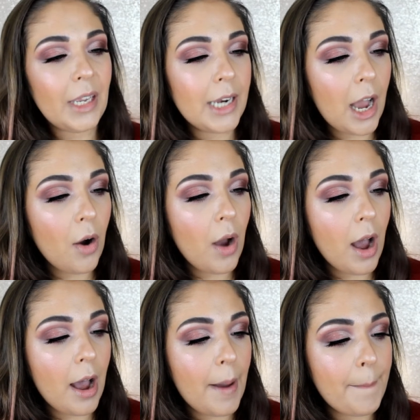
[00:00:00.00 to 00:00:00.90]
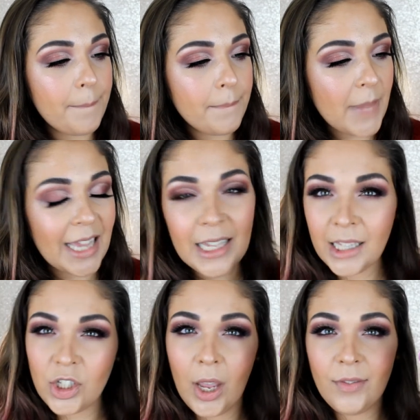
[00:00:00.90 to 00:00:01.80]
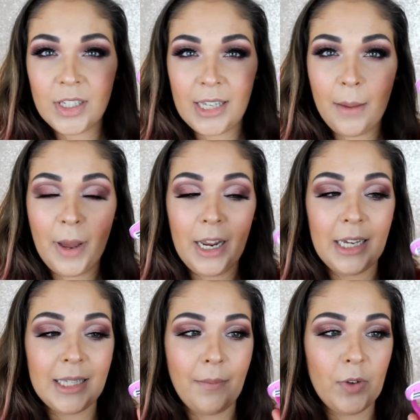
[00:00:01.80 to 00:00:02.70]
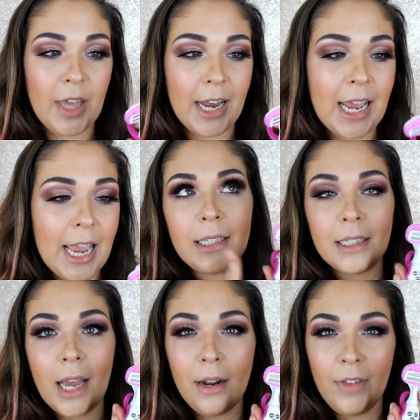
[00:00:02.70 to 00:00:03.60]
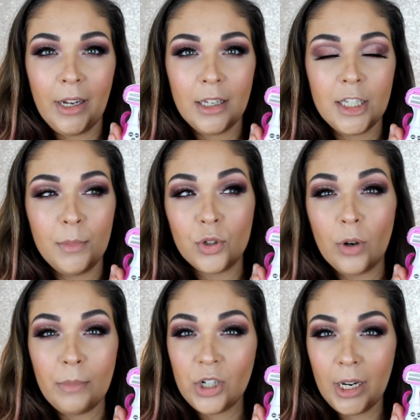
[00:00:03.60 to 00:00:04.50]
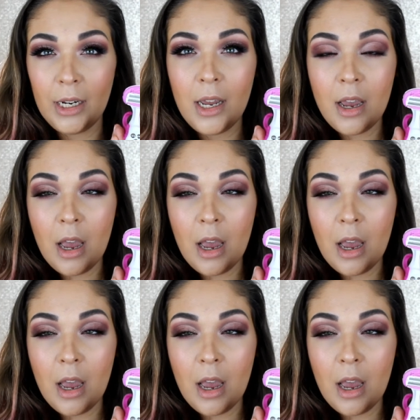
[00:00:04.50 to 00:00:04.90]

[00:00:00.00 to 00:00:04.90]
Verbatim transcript: Now, um, I think that's all I have to say about it, except for that this is kind of like a subscription.